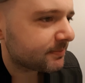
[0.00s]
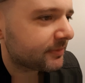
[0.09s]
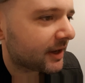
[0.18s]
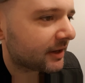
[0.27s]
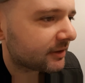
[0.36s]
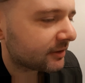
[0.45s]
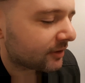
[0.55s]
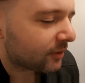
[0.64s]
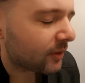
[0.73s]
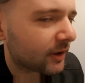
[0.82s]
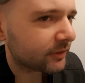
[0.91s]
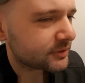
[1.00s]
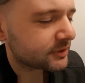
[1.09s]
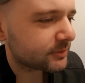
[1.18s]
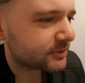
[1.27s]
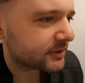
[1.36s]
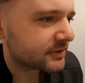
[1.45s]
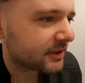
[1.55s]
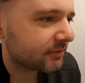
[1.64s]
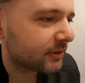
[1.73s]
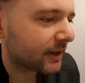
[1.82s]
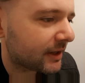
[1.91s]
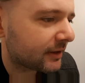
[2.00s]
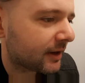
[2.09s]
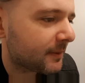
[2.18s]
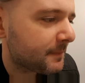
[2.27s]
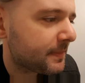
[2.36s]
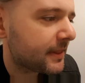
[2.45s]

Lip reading: that no other solution is giving right now